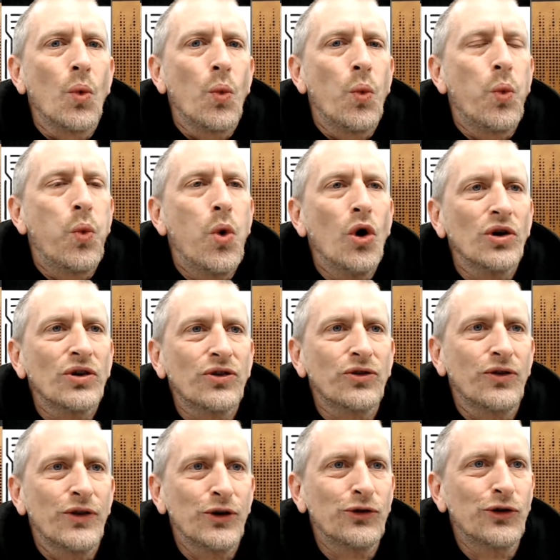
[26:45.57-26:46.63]
what's
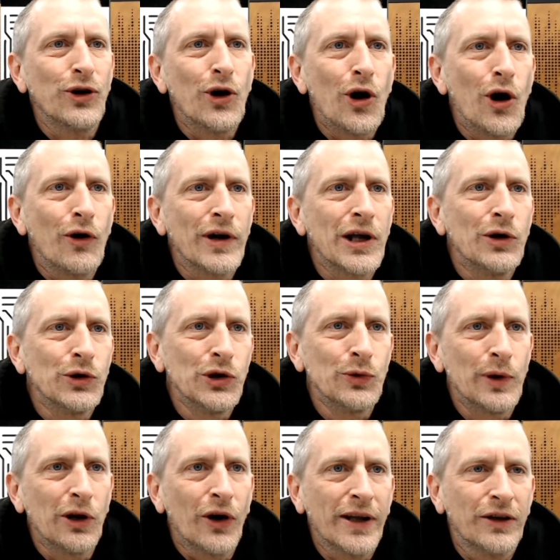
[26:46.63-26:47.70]
the scenario
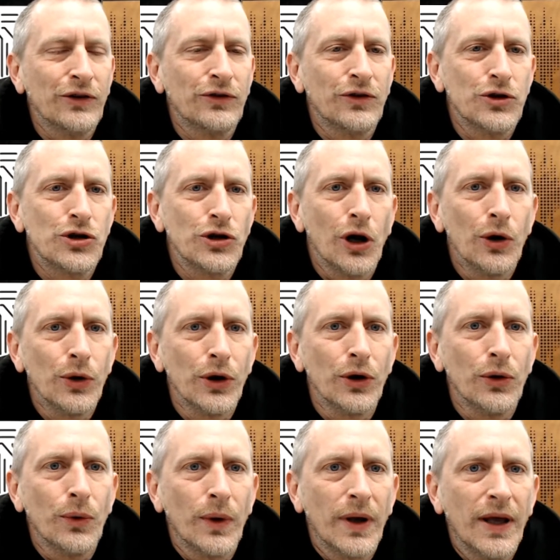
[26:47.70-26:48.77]
you'd like us to show
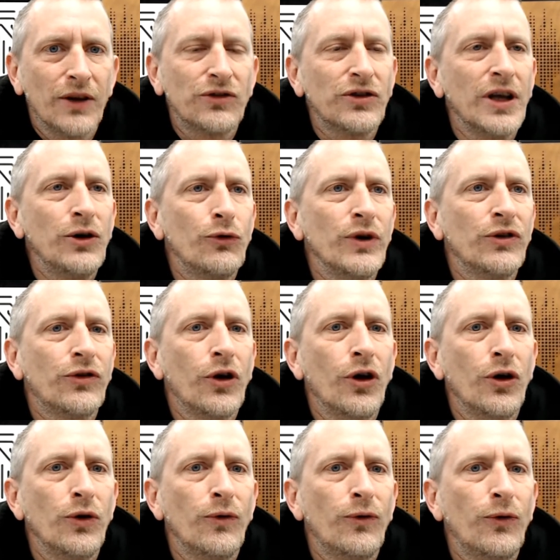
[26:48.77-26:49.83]
you? Send
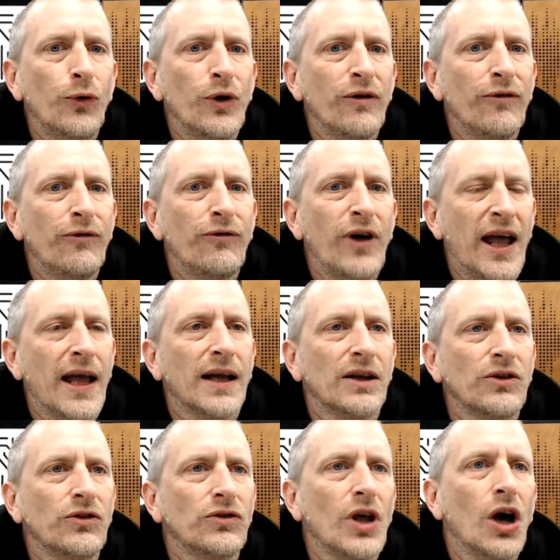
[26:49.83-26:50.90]
return for
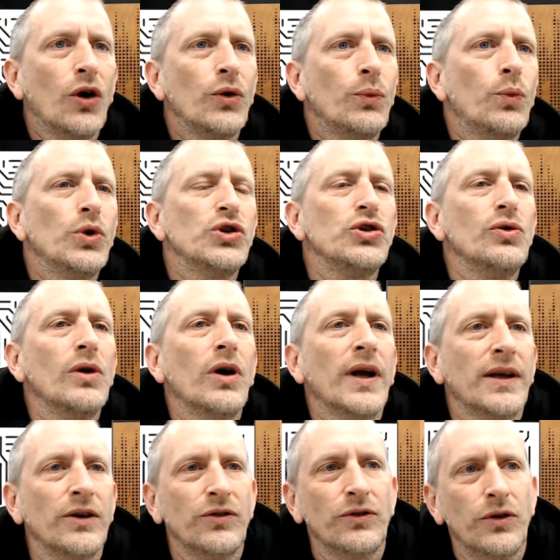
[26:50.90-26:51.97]
effects. Would you
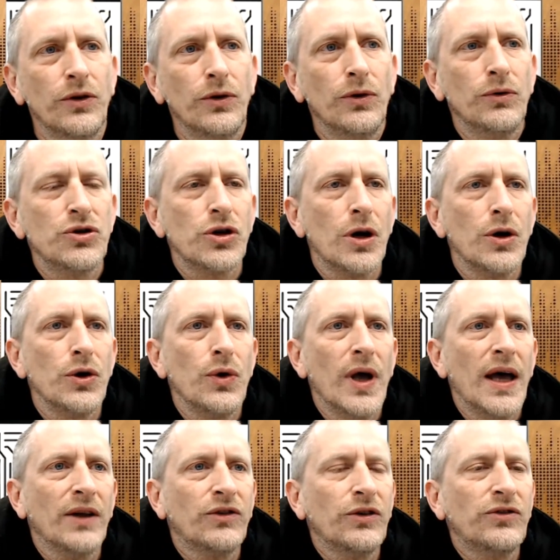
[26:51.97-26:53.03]
like us to show you
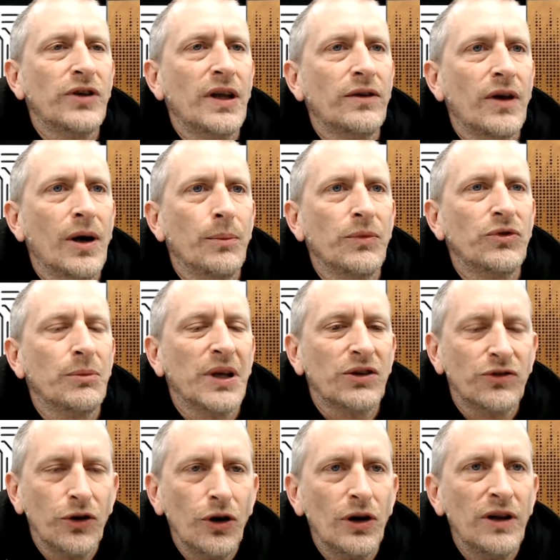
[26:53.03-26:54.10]
how to set up some
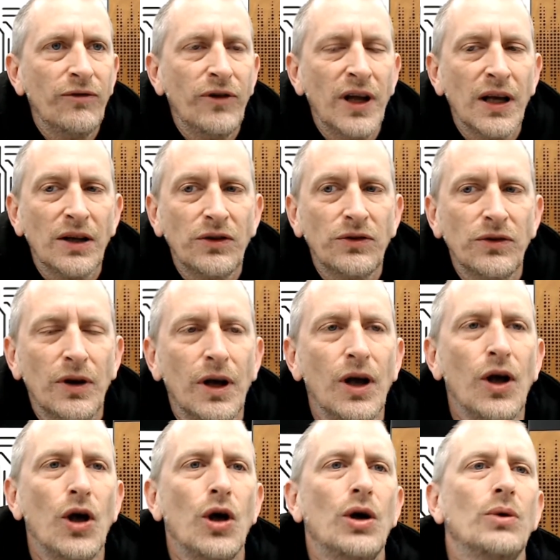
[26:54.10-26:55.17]
external effects?
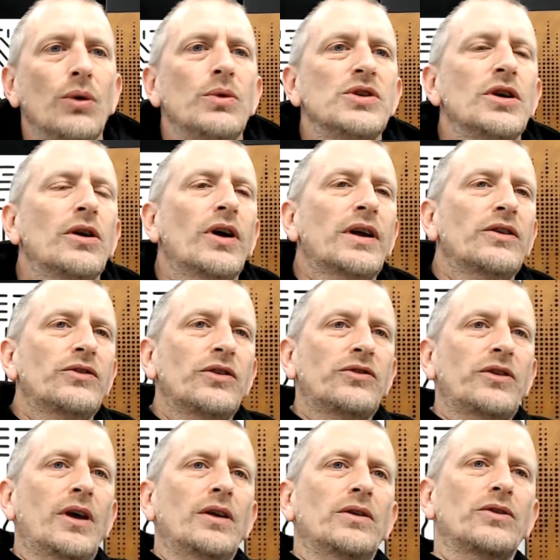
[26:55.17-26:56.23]
Would you like us
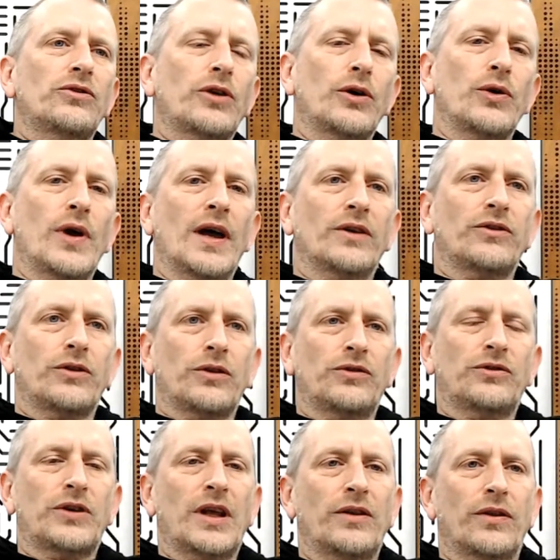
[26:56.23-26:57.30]
to show you how to
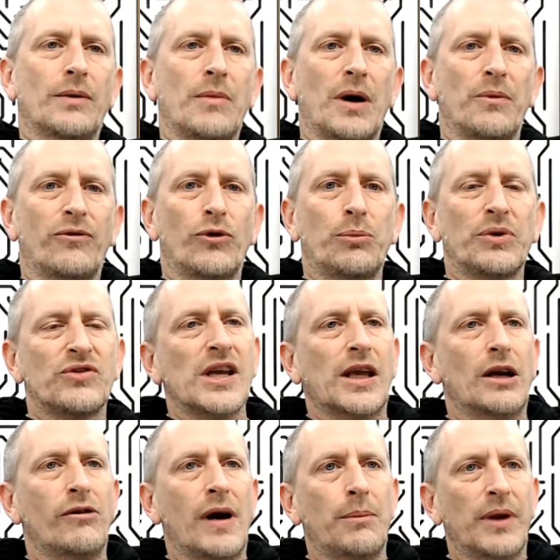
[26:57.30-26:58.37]
set them up for a
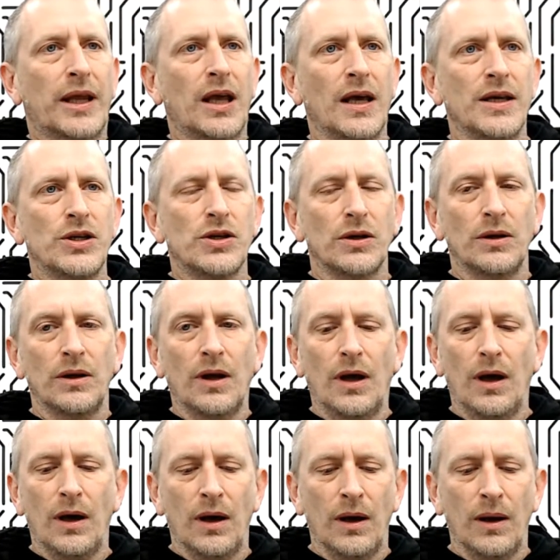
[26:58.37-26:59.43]
particular application?
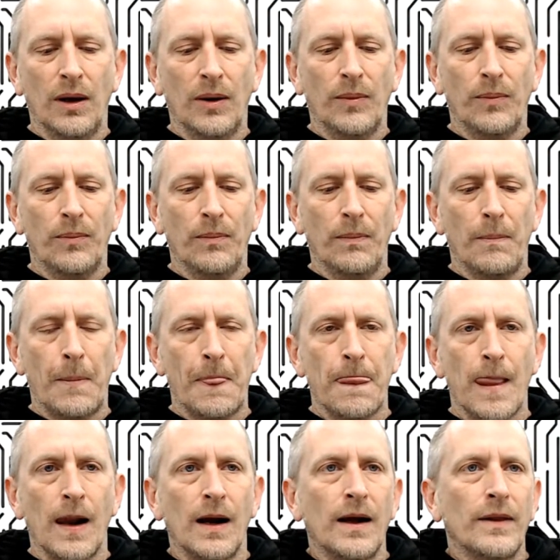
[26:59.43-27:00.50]

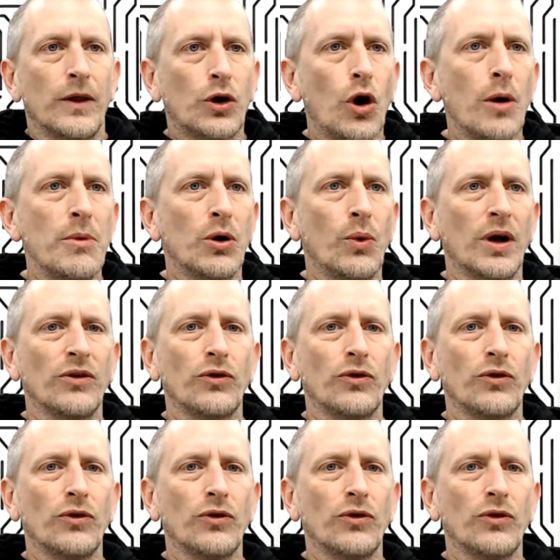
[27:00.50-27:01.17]
The common ones